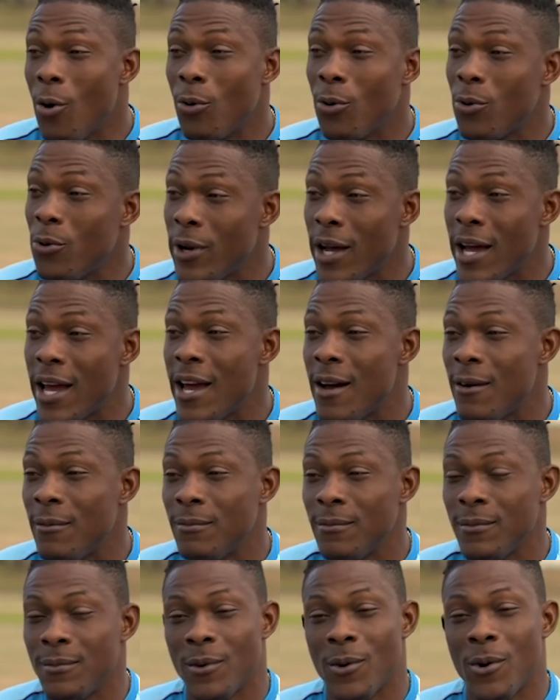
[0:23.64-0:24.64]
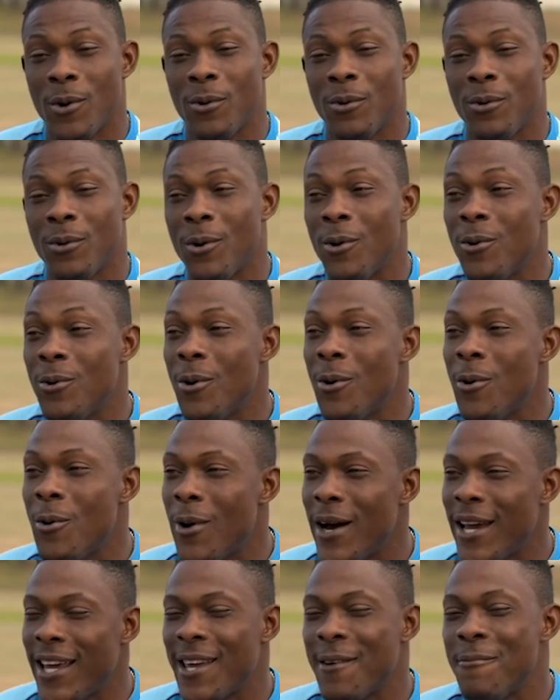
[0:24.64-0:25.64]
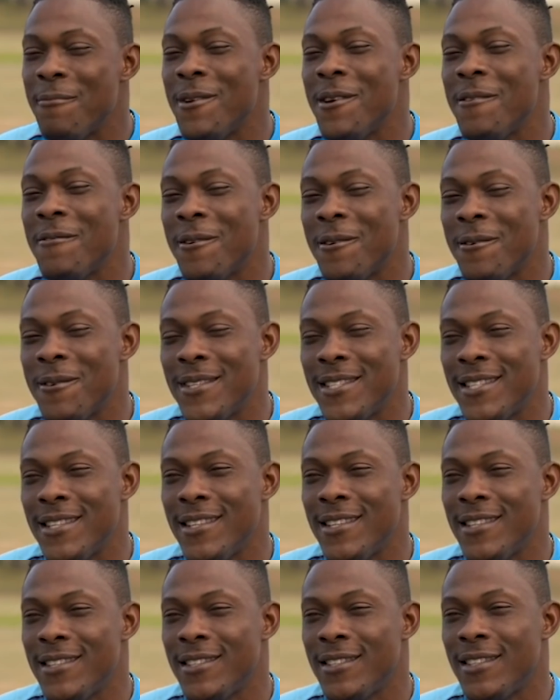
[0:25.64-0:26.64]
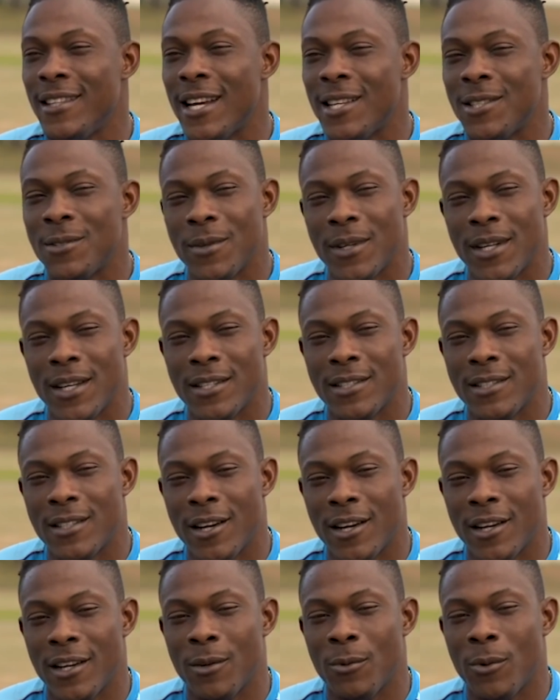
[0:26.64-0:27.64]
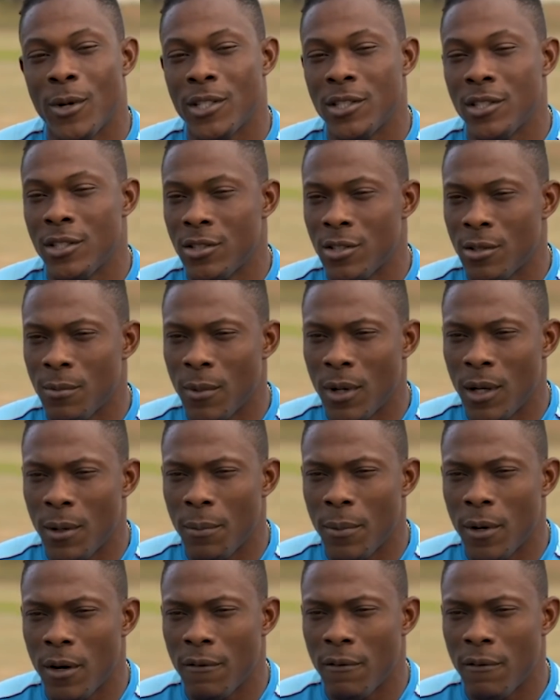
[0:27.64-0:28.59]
good I am, how I can play for the West Indies. That's when I started watching some clip